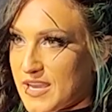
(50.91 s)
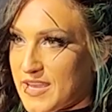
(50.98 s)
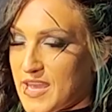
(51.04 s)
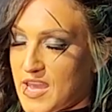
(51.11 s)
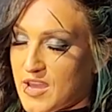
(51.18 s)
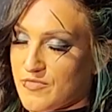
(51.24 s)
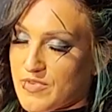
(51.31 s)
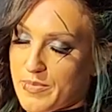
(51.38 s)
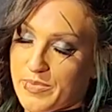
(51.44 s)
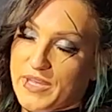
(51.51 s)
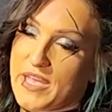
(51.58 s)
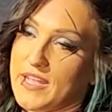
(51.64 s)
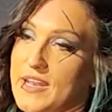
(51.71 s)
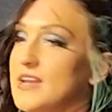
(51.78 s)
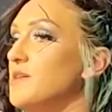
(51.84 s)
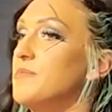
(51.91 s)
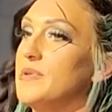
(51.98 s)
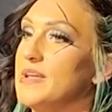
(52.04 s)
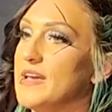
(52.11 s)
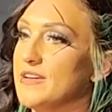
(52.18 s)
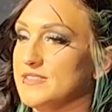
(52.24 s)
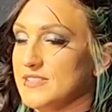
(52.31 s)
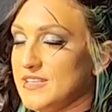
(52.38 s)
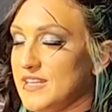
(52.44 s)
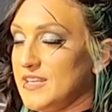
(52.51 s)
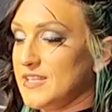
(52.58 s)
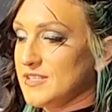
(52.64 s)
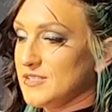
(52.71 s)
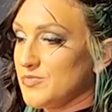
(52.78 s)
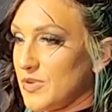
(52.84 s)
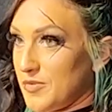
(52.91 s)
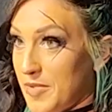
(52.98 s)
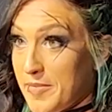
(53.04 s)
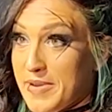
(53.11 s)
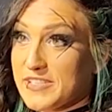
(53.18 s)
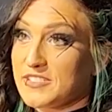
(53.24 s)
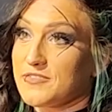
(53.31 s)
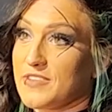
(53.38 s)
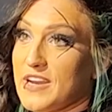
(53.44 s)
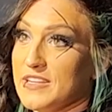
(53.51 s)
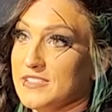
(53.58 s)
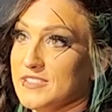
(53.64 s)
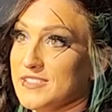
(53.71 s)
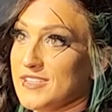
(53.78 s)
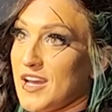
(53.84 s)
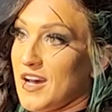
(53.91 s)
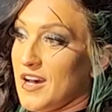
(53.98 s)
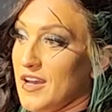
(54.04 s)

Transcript: I can't replicate anybody else, and he is one of my best friends.